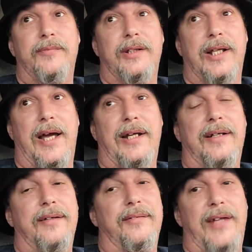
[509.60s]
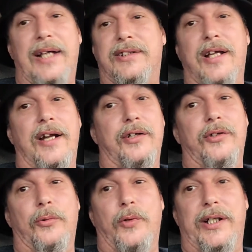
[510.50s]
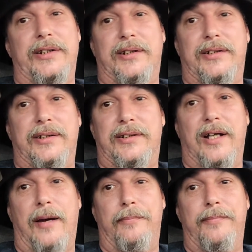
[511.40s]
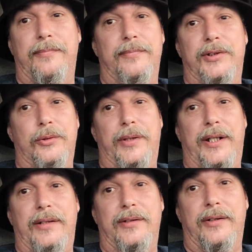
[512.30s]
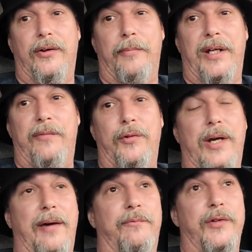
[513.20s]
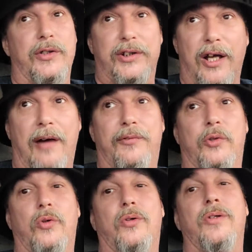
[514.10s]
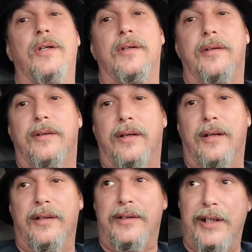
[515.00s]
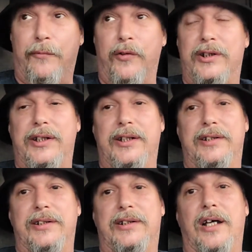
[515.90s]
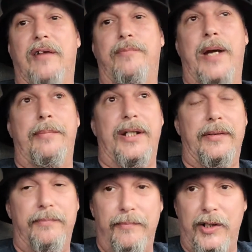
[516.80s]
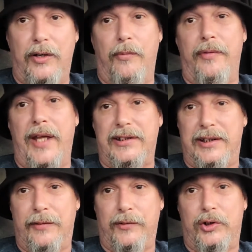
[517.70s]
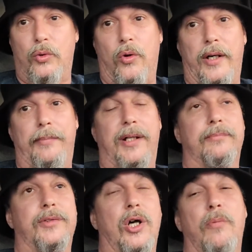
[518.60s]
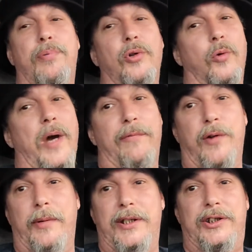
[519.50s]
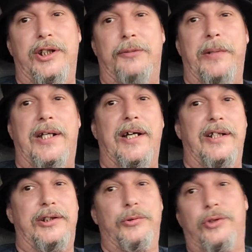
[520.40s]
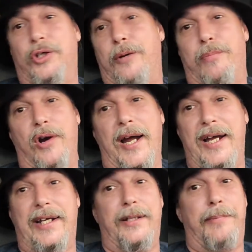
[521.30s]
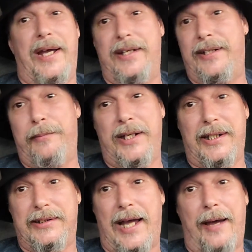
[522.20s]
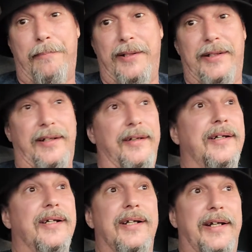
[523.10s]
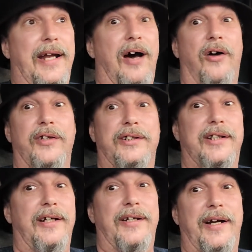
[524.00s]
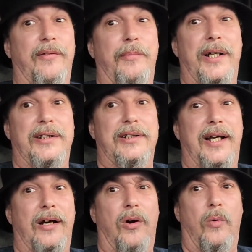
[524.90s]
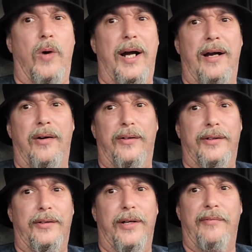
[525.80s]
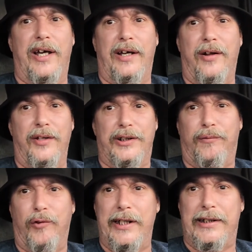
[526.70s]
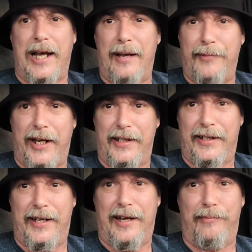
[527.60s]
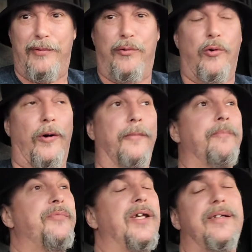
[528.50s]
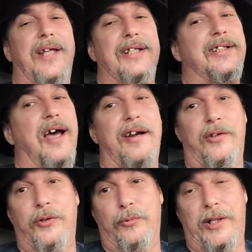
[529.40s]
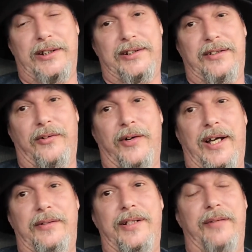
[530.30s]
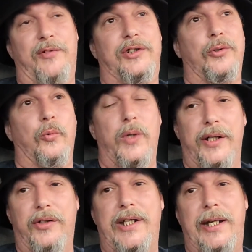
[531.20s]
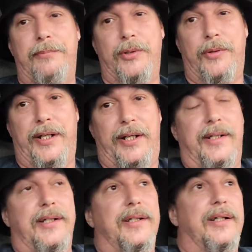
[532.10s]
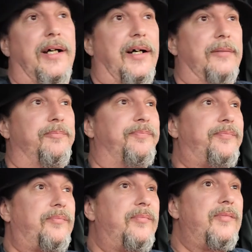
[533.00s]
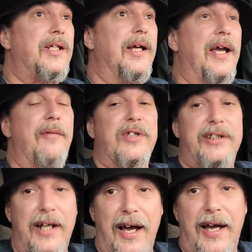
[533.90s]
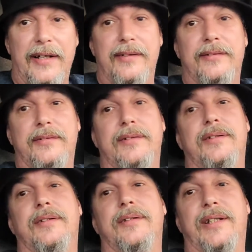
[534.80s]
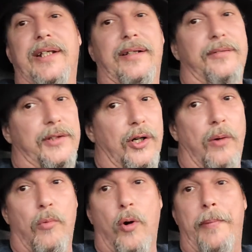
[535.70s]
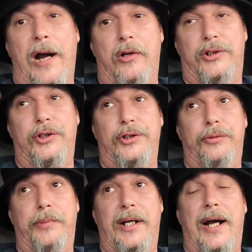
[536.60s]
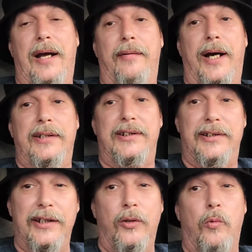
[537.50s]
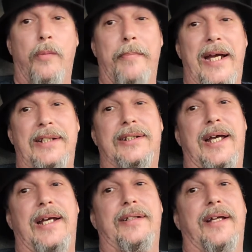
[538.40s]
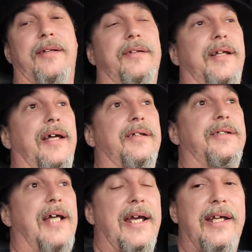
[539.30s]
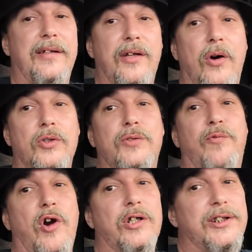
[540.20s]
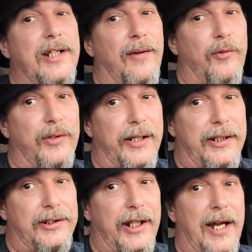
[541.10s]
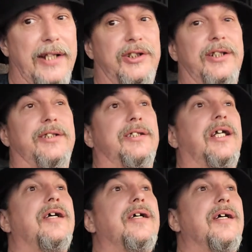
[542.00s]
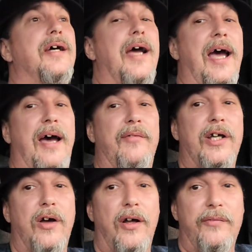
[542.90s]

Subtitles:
like, that's not a good reason to stop doing it. You know what I mean? If you have philosophical differences and stuff, maybe, you know, that's a different story. But don't pull away from it just because you took a break and the pandemic has happened and now all of a sudden everybody's like, oh wow, you know, I've got all this free time that I didn't have before. That's not a good reason, all right? If it's your will, keep doing it. If it's not, then, you know, more power to you. But I still will maintain that taking those first several initiations, having all